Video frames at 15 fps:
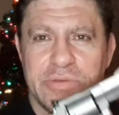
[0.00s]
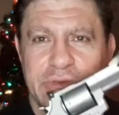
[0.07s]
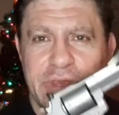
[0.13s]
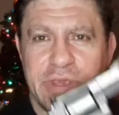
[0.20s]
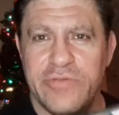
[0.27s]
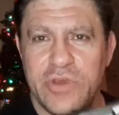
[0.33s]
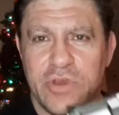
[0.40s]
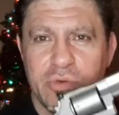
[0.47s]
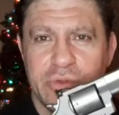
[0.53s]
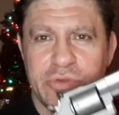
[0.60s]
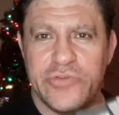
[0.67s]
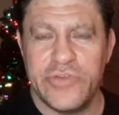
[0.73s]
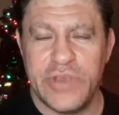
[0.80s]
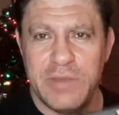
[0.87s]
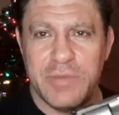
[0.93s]
giving you the
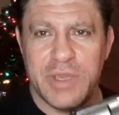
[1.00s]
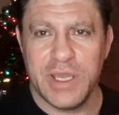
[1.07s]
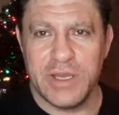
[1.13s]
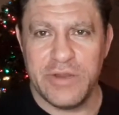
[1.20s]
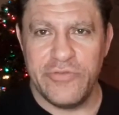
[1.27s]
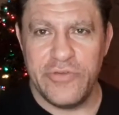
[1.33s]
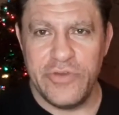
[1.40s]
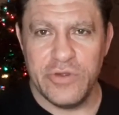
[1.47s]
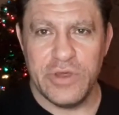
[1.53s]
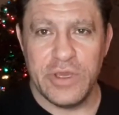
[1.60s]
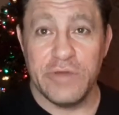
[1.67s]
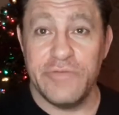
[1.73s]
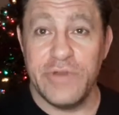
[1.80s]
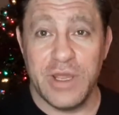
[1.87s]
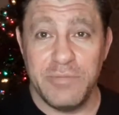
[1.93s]
same kind of feeling
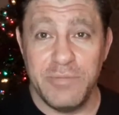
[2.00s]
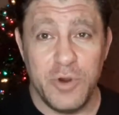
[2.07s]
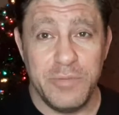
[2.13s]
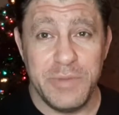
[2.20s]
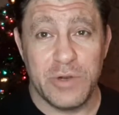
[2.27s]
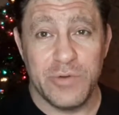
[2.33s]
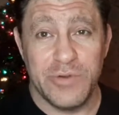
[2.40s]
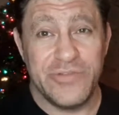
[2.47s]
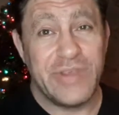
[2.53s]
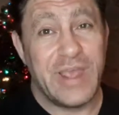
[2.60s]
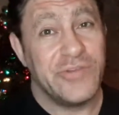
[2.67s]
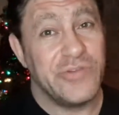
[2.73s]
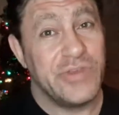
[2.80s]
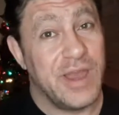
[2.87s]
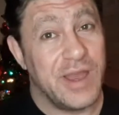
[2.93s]
of 9mm, which is
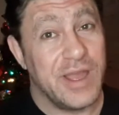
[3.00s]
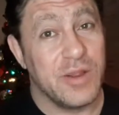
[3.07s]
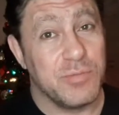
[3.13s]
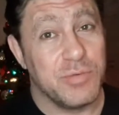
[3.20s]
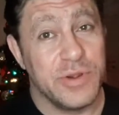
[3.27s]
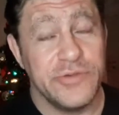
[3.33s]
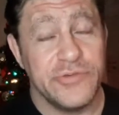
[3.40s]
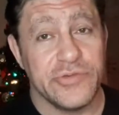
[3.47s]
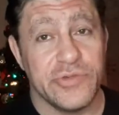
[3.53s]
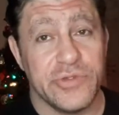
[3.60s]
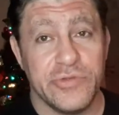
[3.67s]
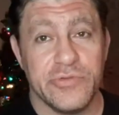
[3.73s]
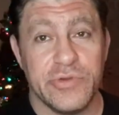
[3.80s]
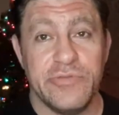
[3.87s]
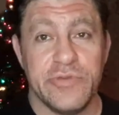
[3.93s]
actually higher pressure
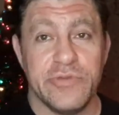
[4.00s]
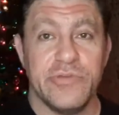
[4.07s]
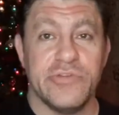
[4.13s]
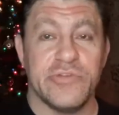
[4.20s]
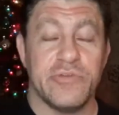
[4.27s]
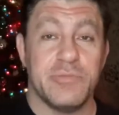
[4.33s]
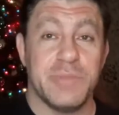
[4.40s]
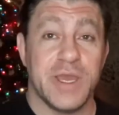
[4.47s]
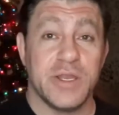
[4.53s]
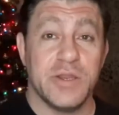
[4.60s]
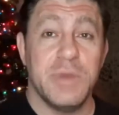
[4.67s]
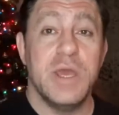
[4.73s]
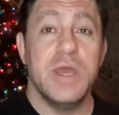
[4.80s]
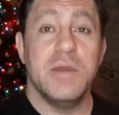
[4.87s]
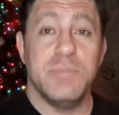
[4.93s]
than 357
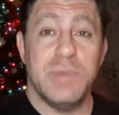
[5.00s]
Magnum.